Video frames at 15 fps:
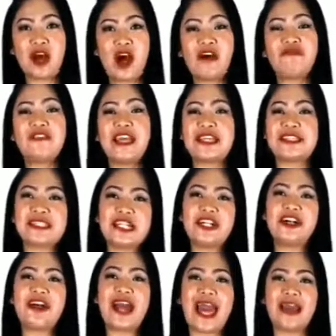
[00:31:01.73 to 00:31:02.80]
of the exterior
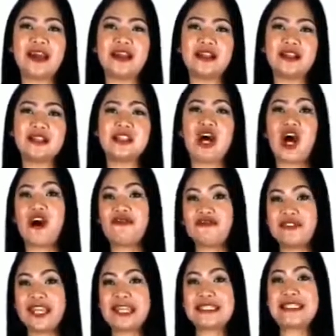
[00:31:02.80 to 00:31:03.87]
angles of
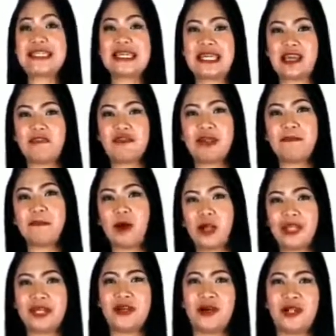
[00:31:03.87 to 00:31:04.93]
this given
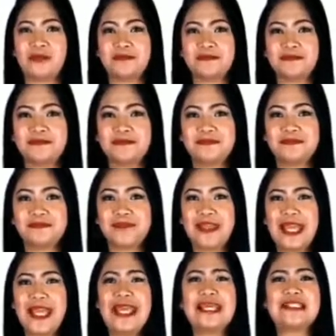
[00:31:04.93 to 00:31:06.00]
polygon.
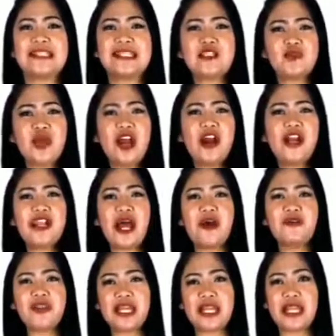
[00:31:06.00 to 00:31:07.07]
Since we are now
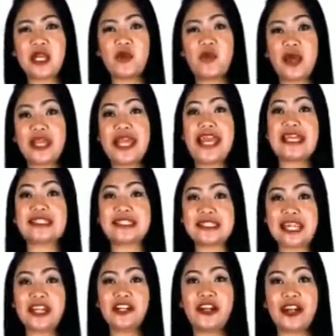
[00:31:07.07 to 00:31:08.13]
dealing with
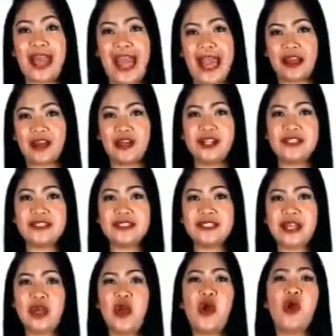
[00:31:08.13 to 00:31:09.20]
exterior angles,
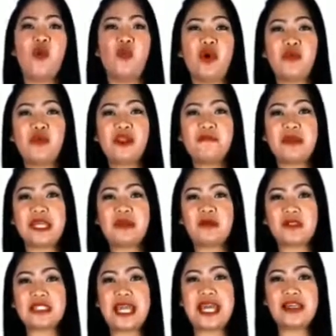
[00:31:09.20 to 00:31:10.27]
we will be
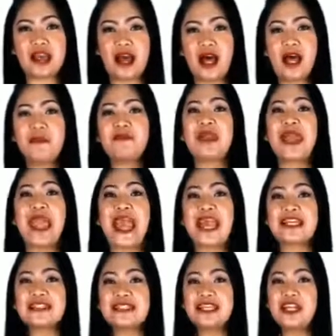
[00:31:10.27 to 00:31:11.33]
using the
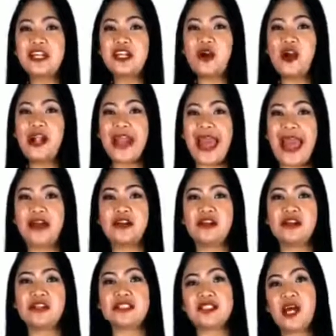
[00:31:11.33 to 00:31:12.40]
exterior angle
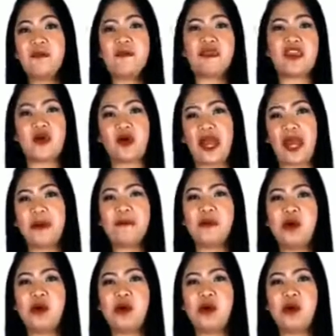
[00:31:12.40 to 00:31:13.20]
sum theorem,